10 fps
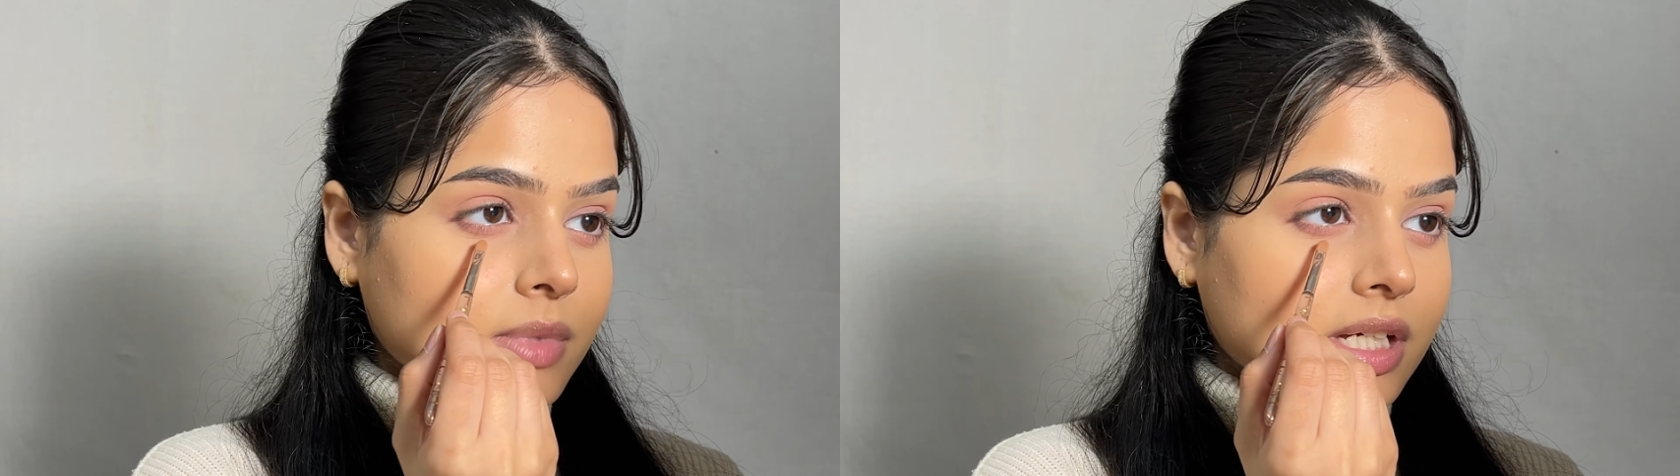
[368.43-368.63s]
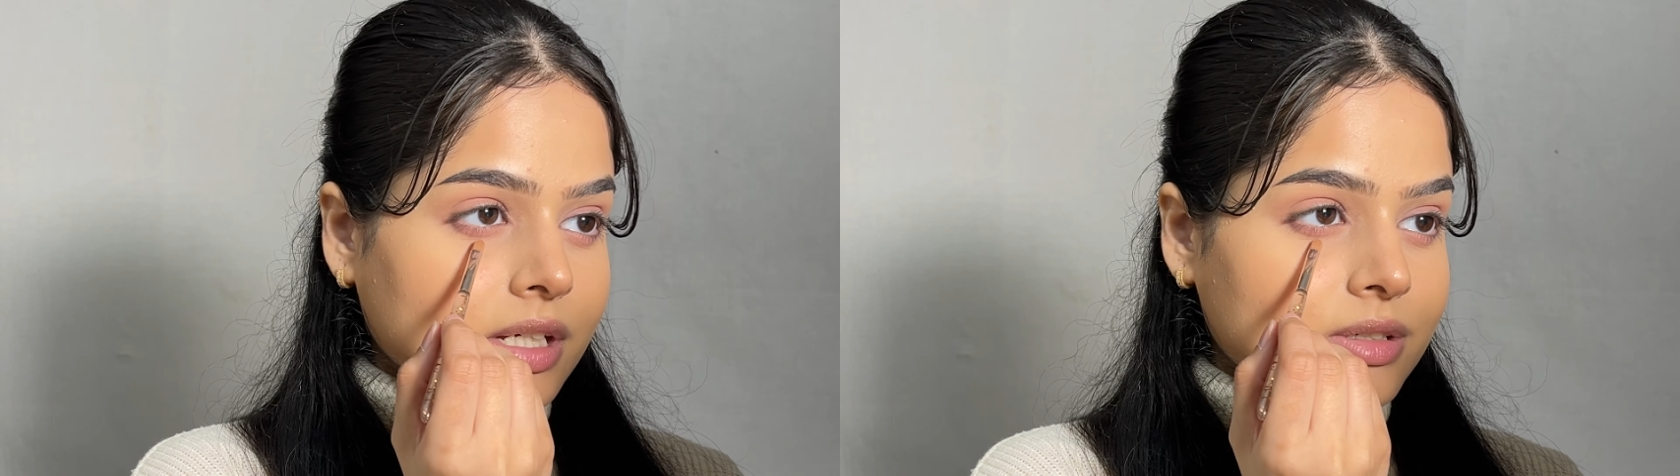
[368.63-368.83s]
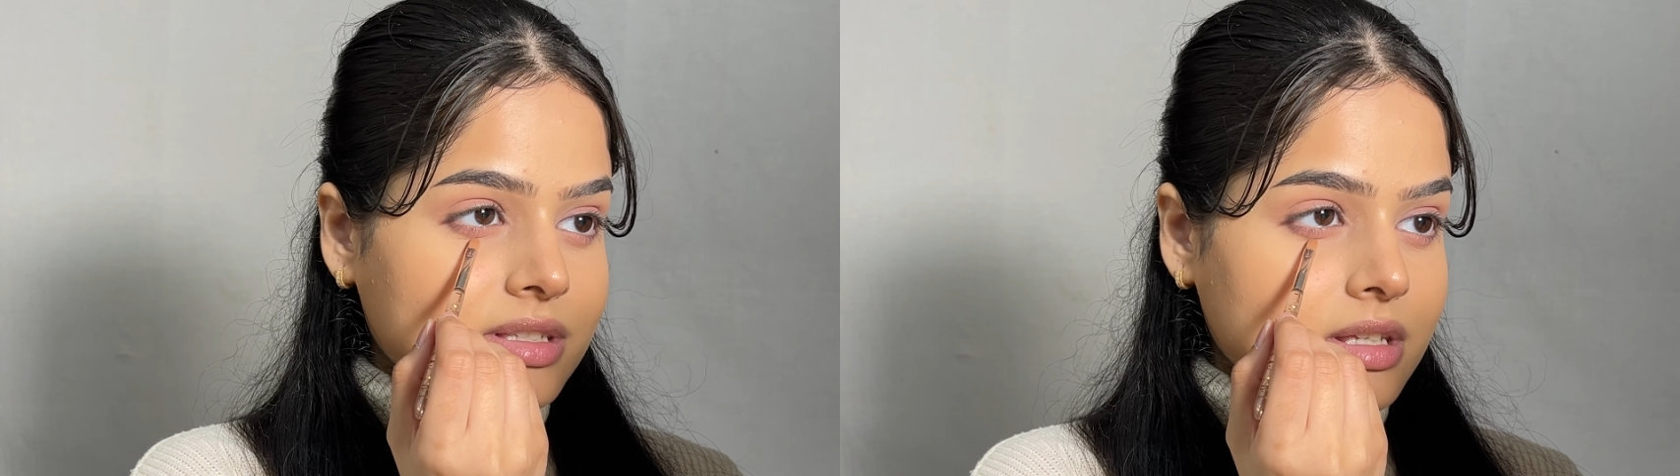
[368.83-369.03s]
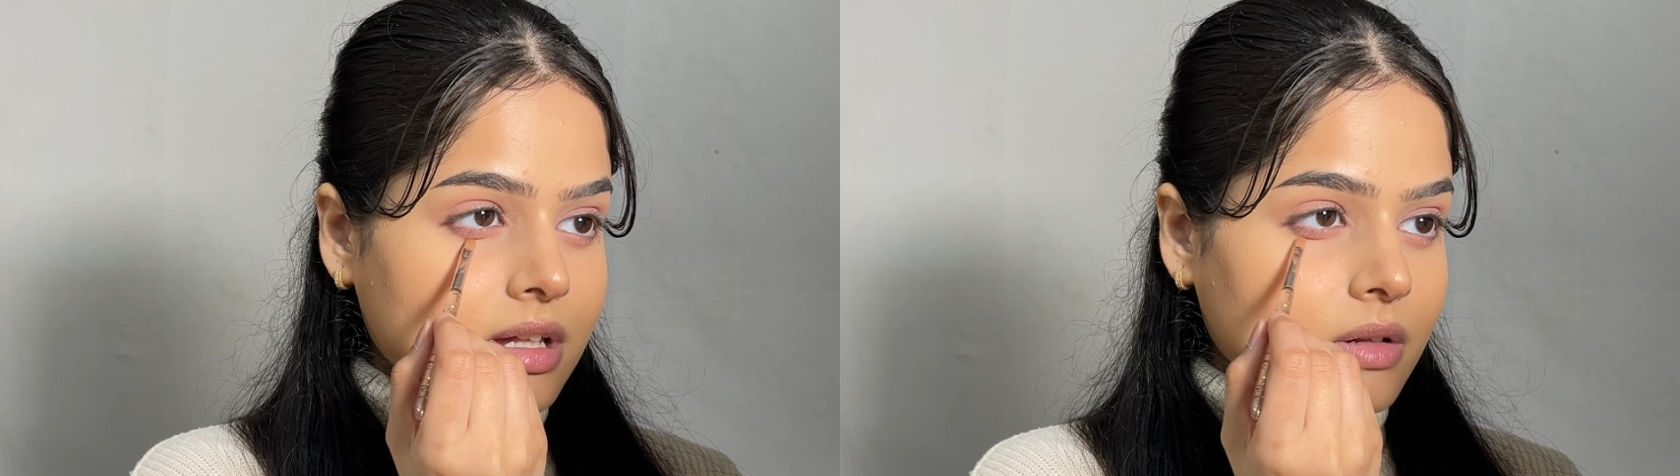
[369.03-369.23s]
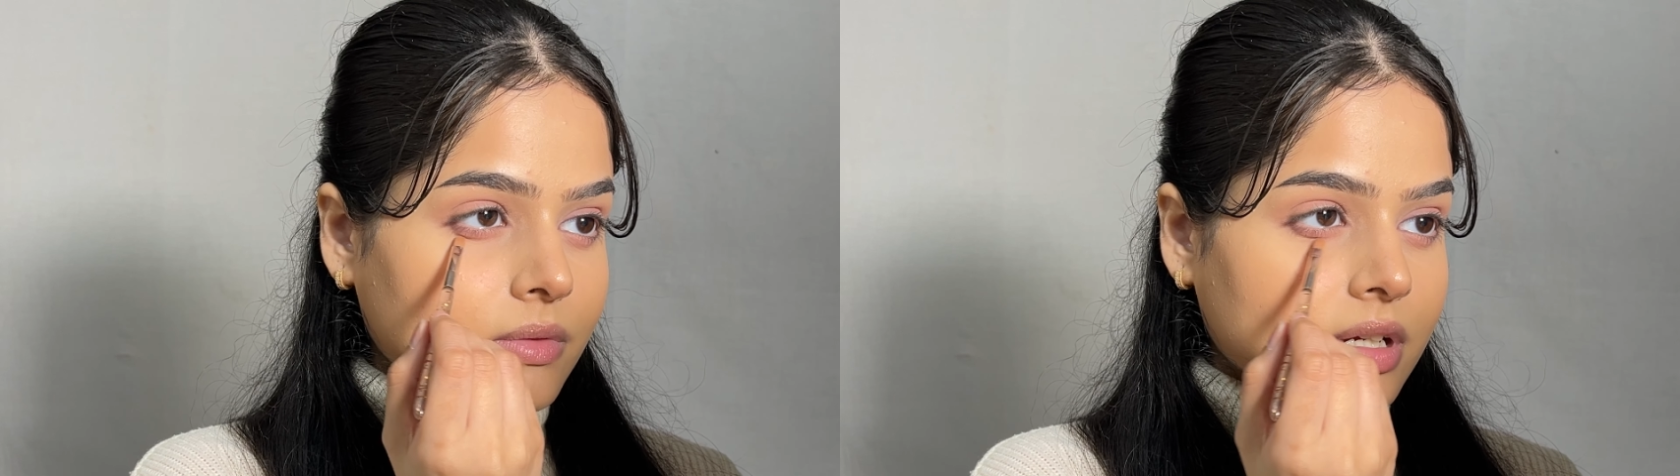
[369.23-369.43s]
my
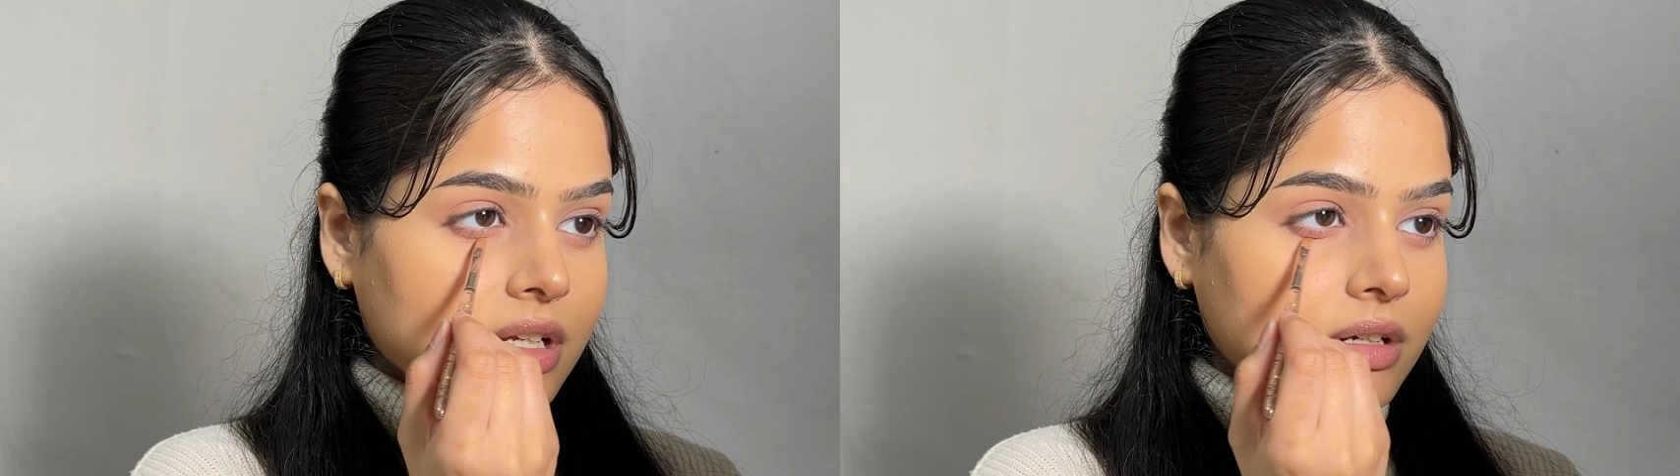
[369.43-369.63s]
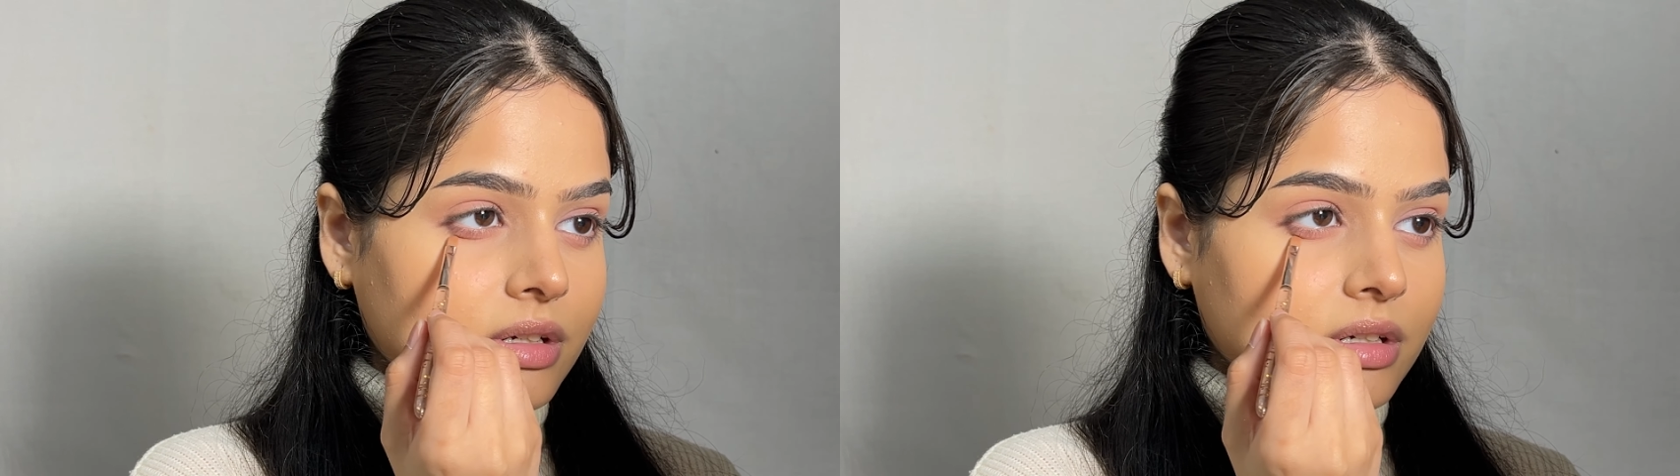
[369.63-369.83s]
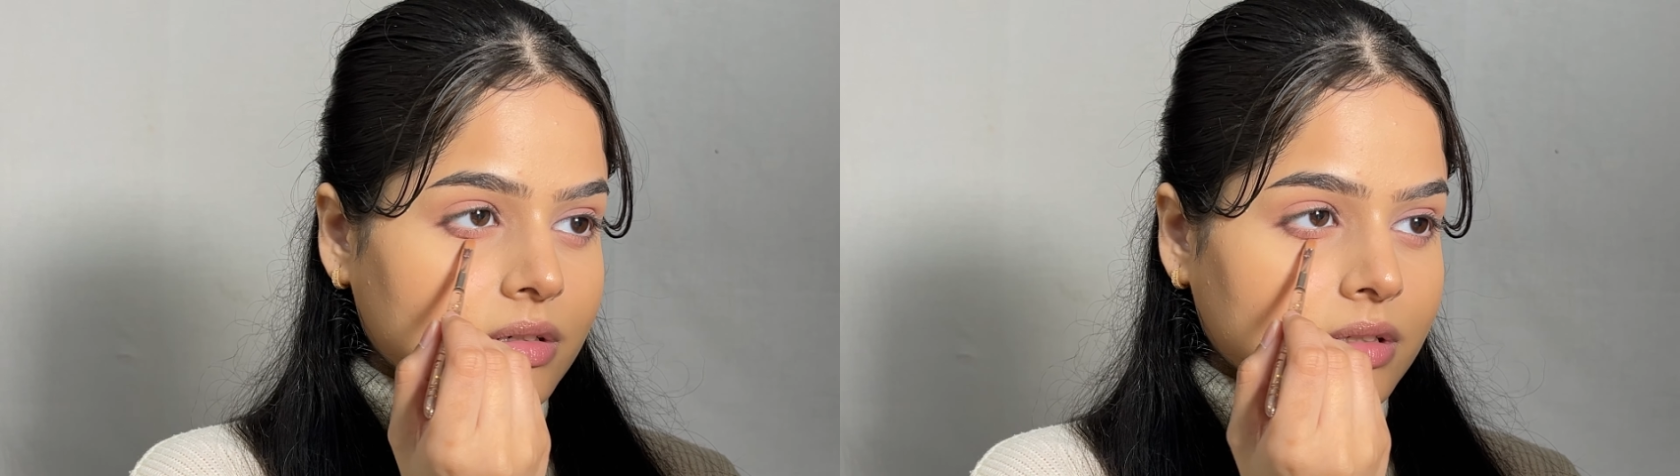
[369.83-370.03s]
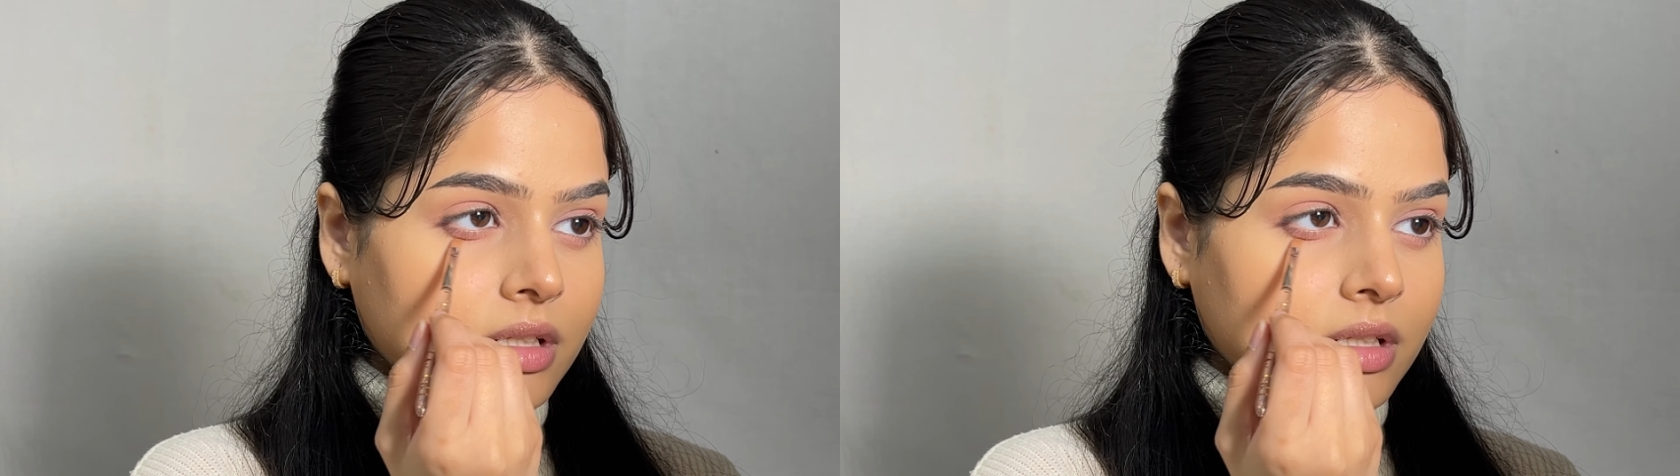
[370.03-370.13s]
Egocell right here.